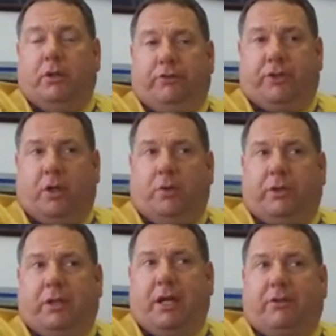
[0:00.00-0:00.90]

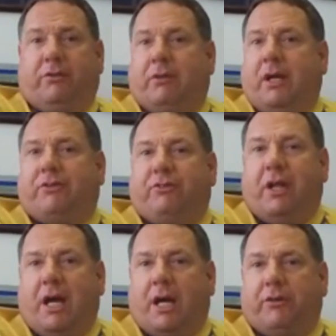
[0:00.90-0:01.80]
So that's
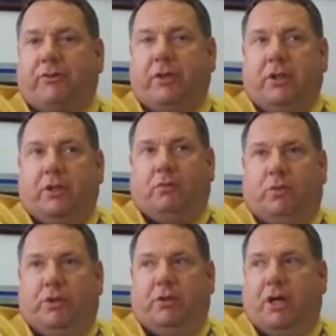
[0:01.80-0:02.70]
nice
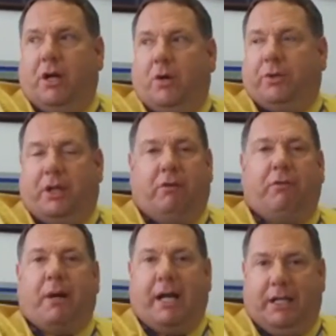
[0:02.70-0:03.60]
when you know that
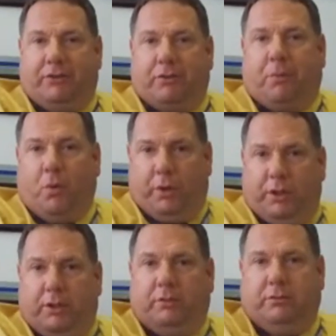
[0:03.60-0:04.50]
everybody is
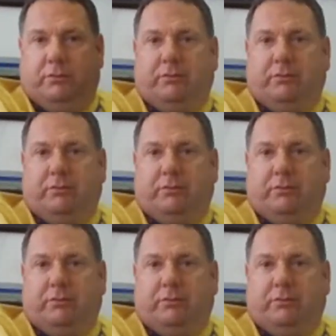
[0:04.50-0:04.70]
supporting you.